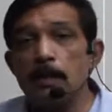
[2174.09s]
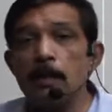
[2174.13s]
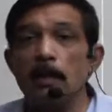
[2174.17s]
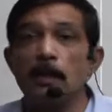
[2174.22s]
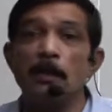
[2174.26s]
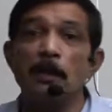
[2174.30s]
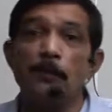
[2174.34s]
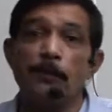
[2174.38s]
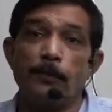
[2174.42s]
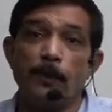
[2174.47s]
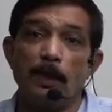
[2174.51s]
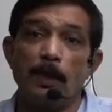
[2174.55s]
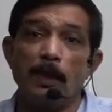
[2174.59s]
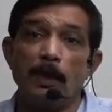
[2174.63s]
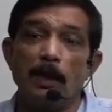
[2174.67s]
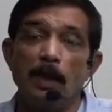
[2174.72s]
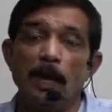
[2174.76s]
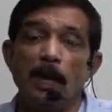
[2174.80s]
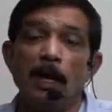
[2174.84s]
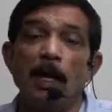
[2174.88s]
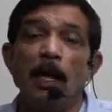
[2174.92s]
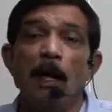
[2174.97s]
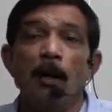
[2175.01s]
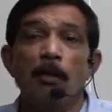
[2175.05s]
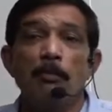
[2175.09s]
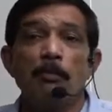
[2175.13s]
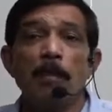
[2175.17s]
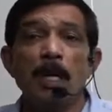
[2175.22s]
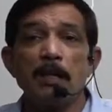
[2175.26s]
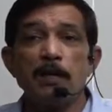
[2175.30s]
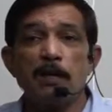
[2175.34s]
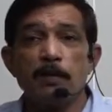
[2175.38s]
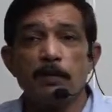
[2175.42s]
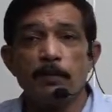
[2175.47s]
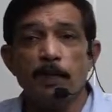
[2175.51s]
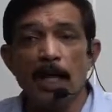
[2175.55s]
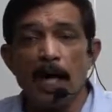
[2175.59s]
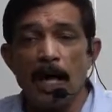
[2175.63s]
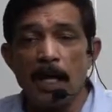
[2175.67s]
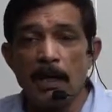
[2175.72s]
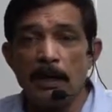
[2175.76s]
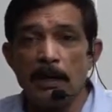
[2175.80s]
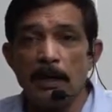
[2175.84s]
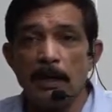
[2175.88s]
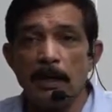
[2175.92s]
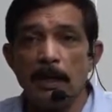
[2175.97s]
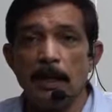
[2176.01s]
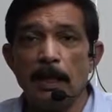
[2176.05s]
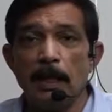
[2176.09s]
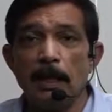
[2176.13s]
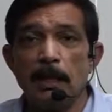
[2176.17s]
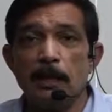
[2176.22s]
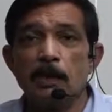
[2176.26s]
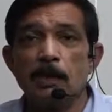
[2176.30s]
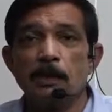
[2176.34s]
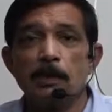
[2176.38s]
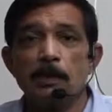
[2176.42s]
a different thing, but splashing it